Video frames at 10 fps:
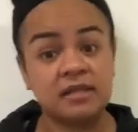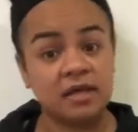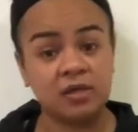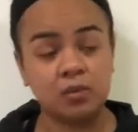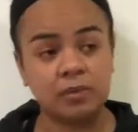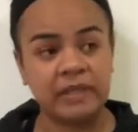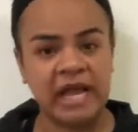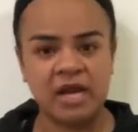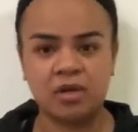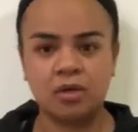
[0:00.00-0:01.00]
other woman
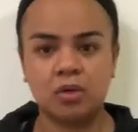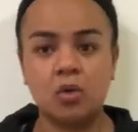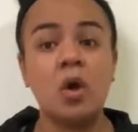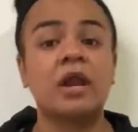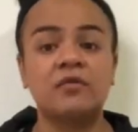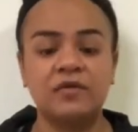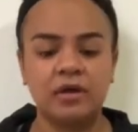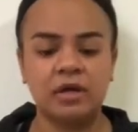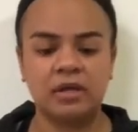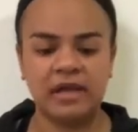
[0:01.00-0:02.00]
who had a very
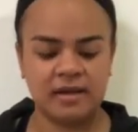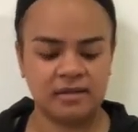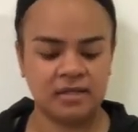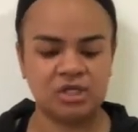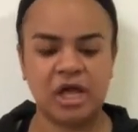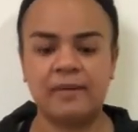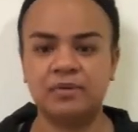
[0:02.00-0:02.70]
good Etsy shop.